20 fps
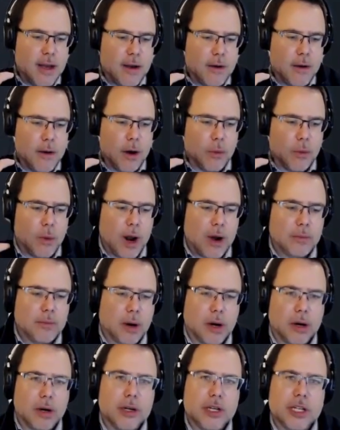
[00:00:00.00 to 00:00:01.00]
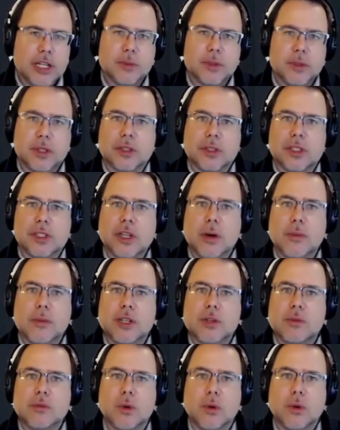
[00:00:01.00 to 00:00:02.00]
around partnerships, there's so
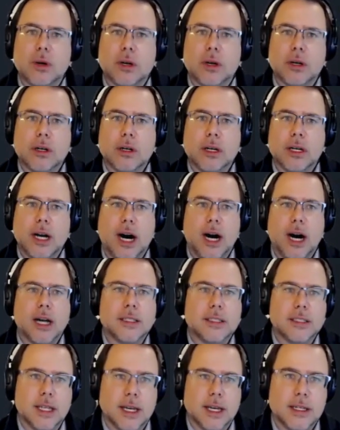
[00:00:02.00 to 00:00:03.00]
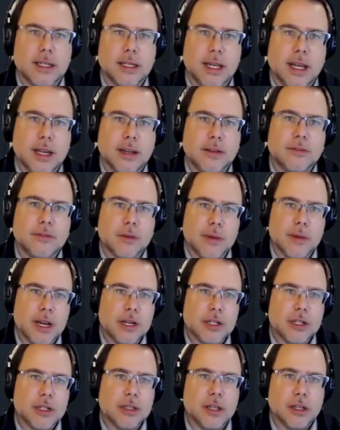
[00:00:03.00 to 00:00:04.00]
much more content and information than